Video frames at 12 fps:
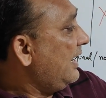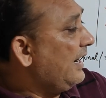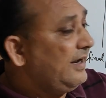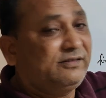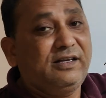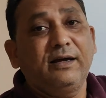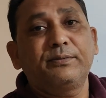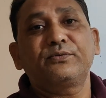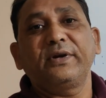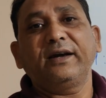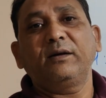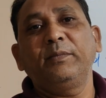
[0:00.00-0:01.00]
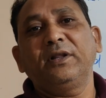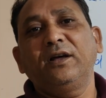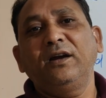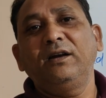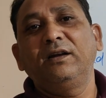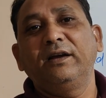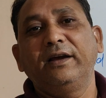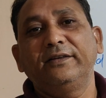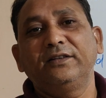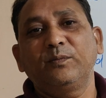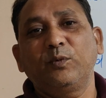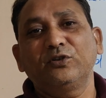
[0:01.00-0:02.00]
as an abstract method?
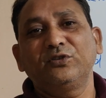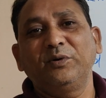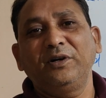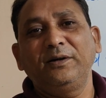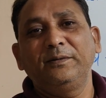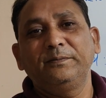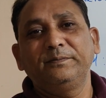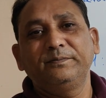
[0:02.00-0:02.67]
Is it possible?